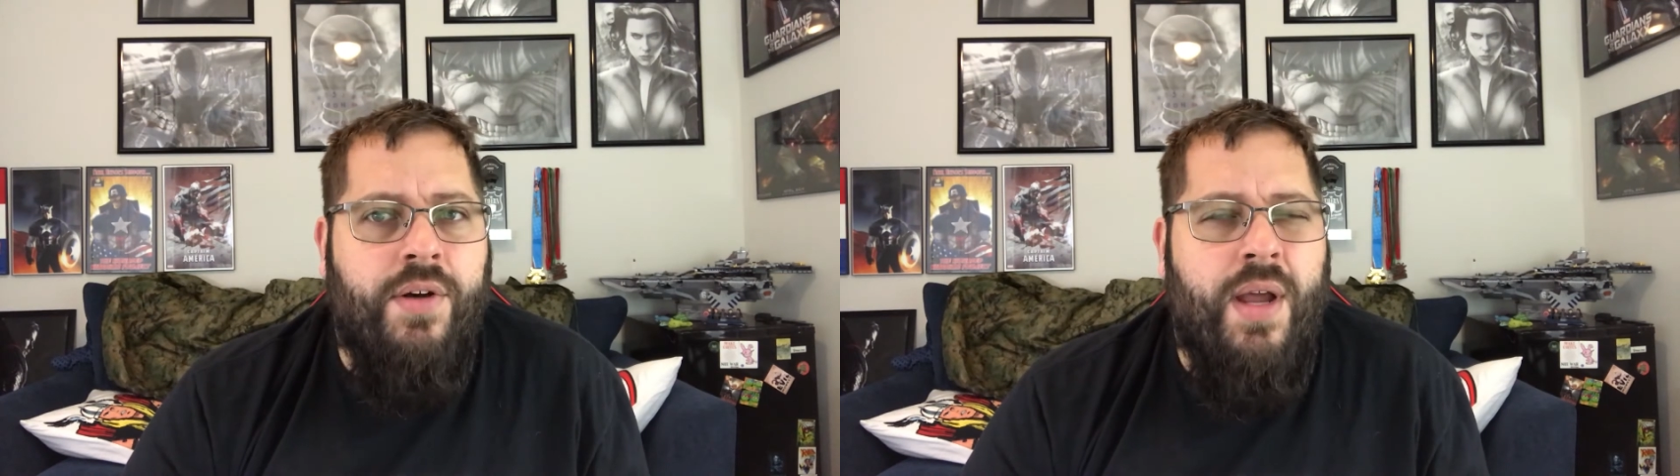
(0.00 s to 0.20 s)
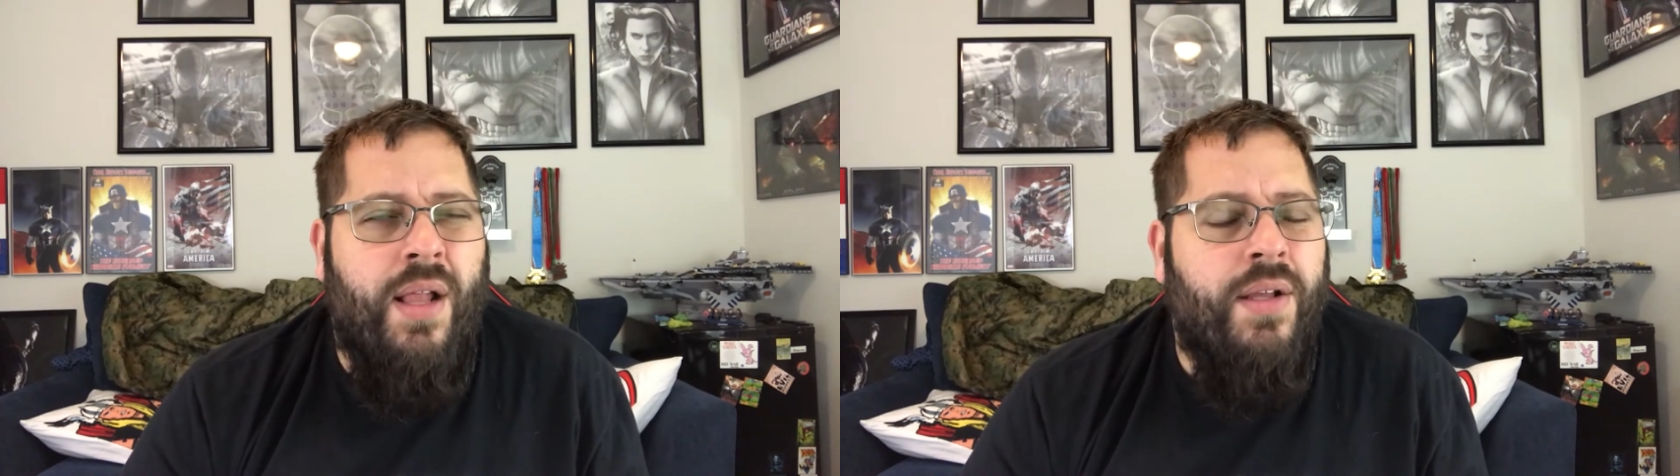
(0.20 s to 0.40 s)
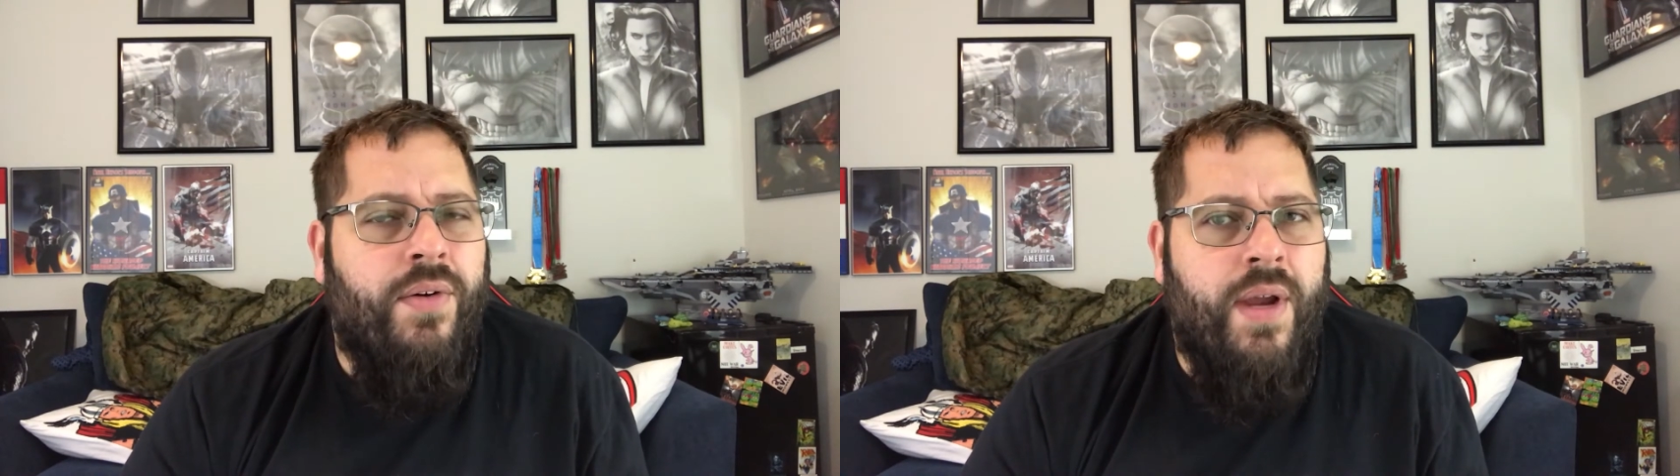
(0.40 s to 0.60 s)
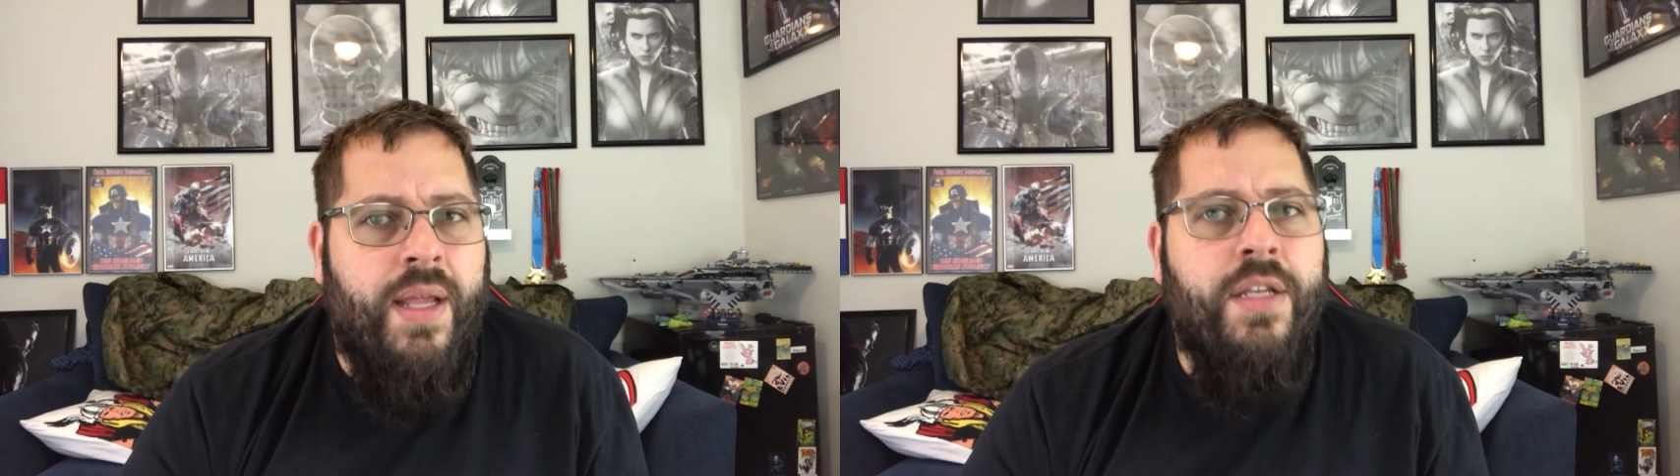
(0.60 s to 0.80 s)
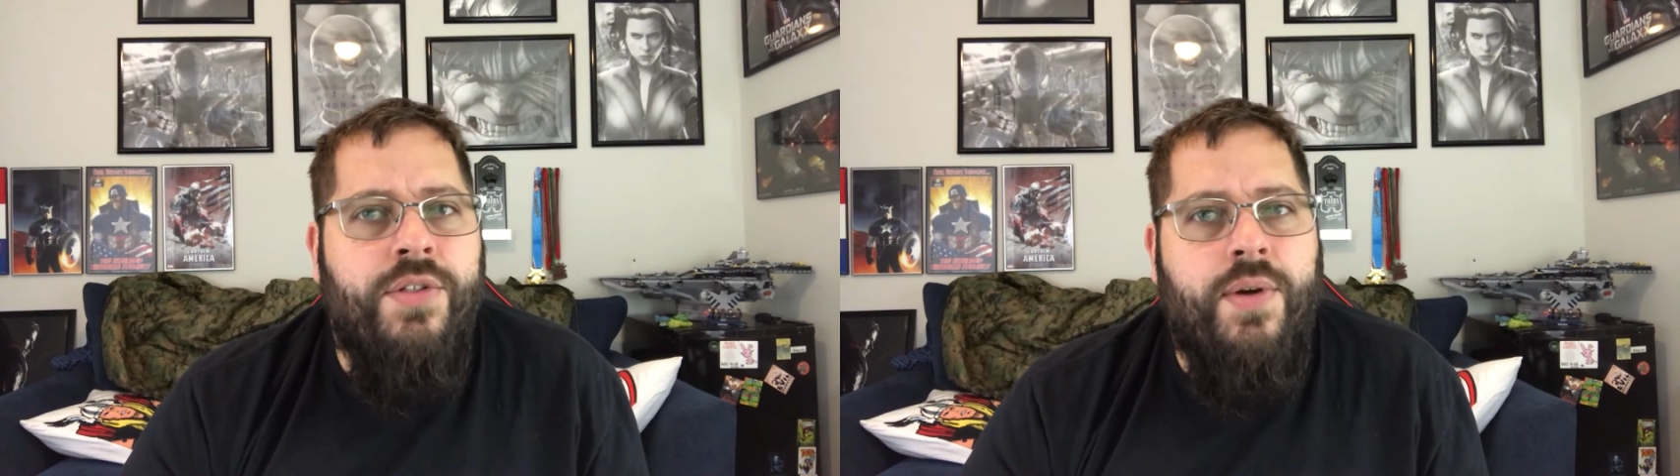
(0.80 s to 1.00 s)
Alan
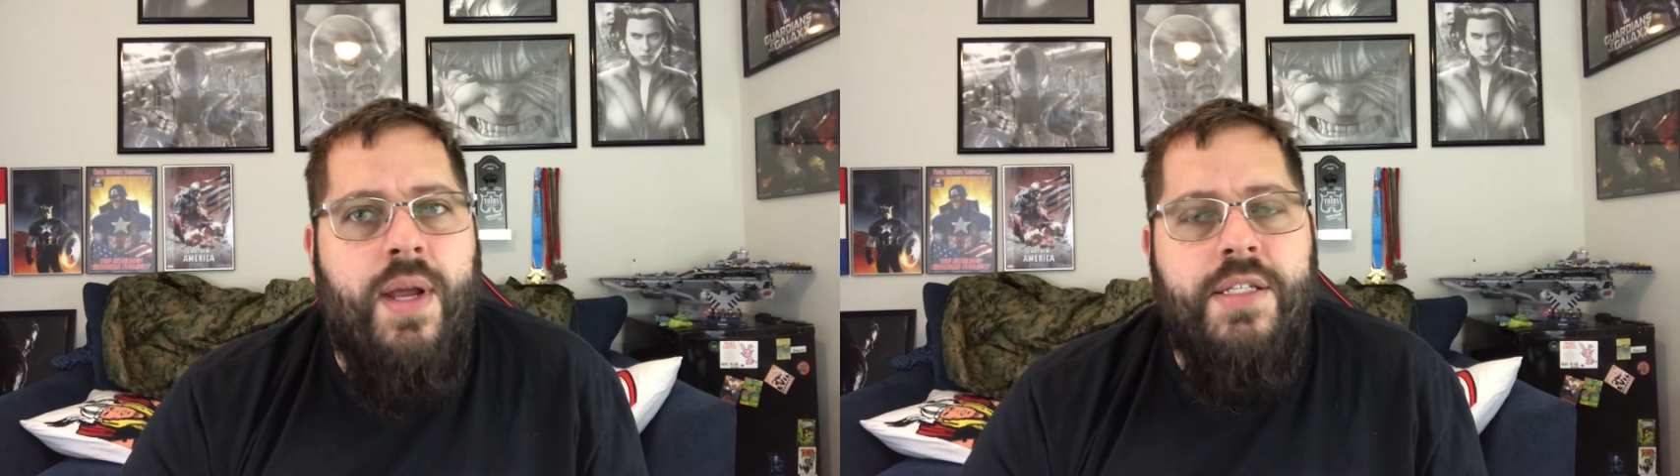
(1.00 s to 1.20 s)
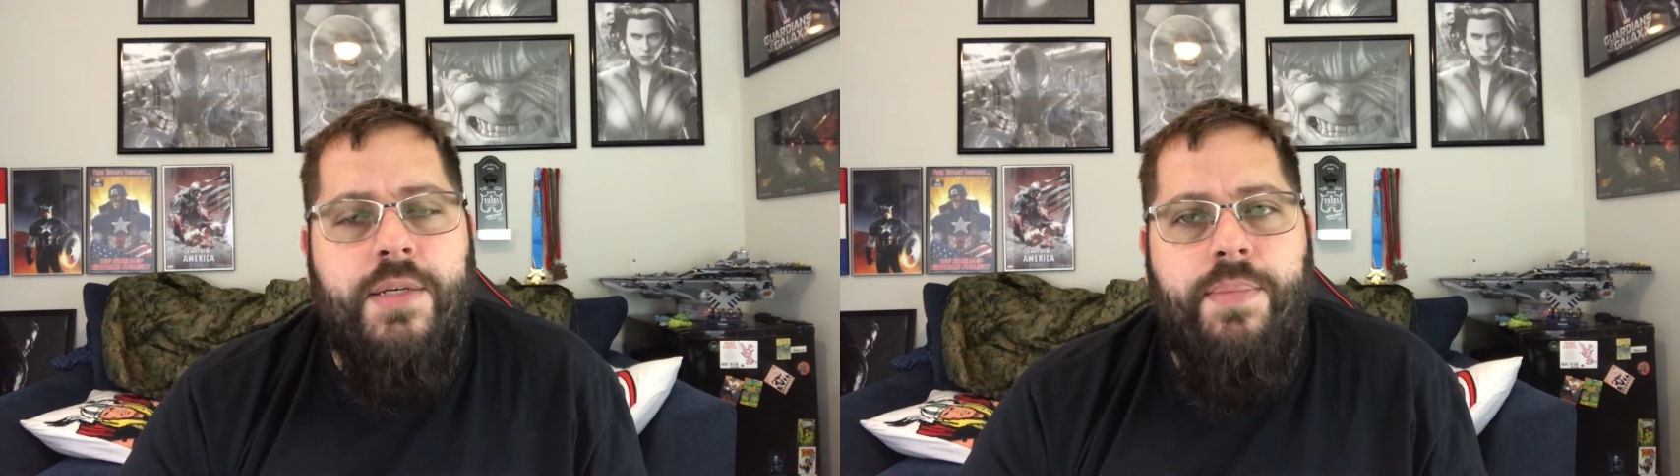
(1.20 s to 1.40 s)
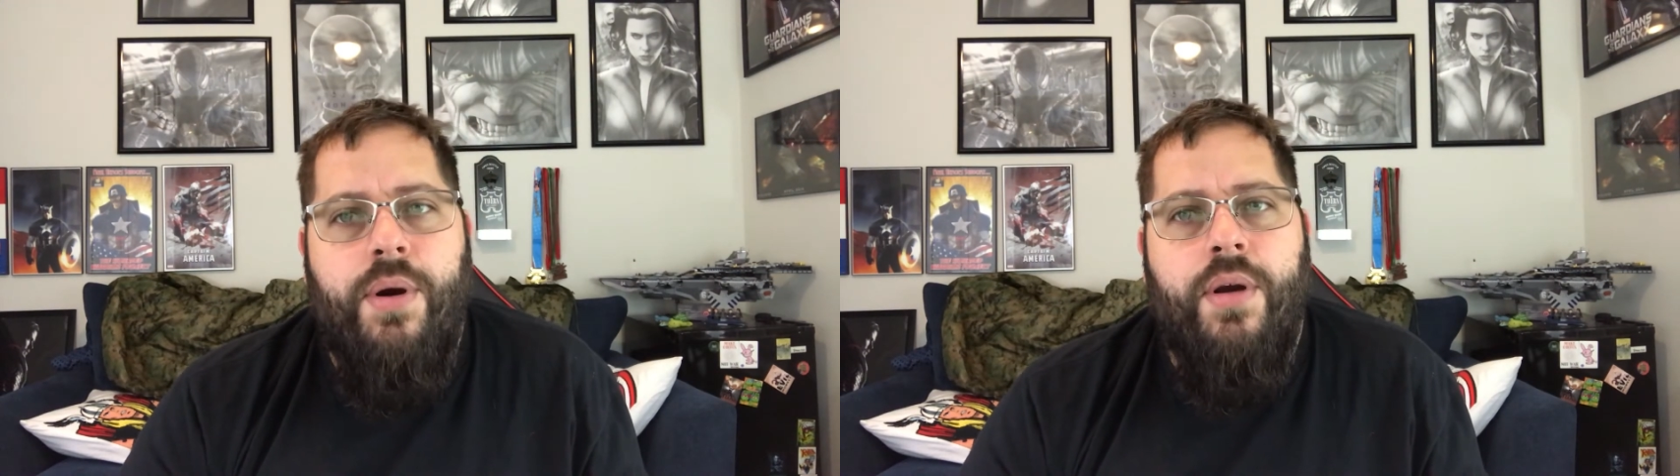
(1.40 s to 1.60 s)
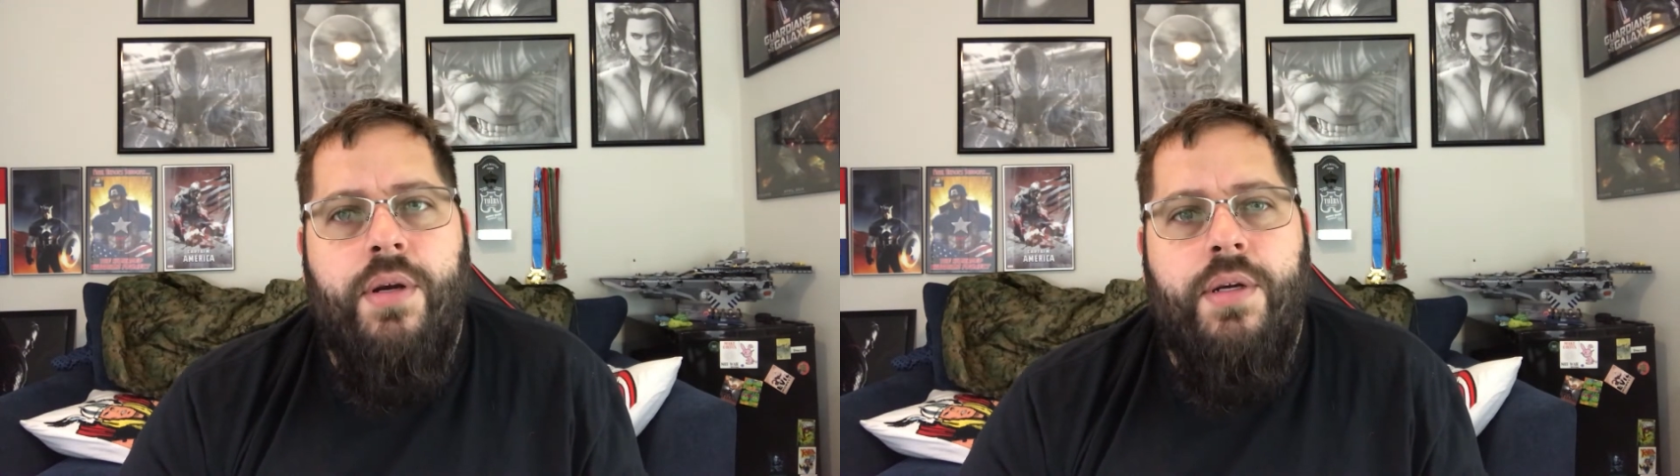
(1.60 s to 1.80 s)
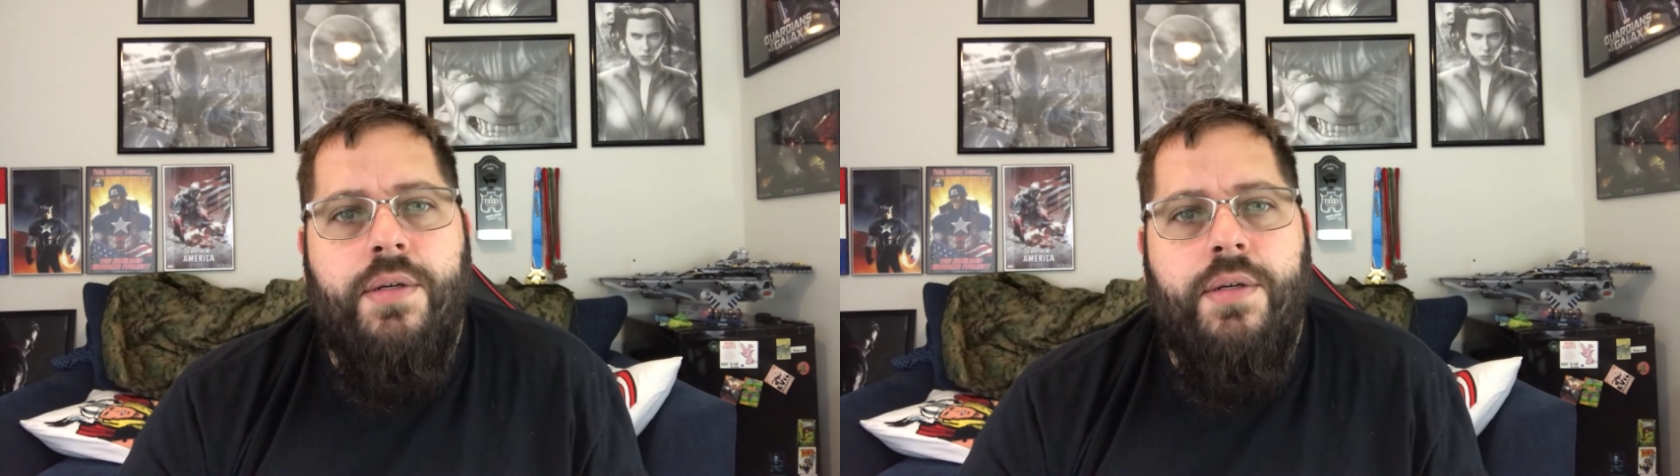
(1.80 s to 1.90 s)
Grant in Jurassic Park.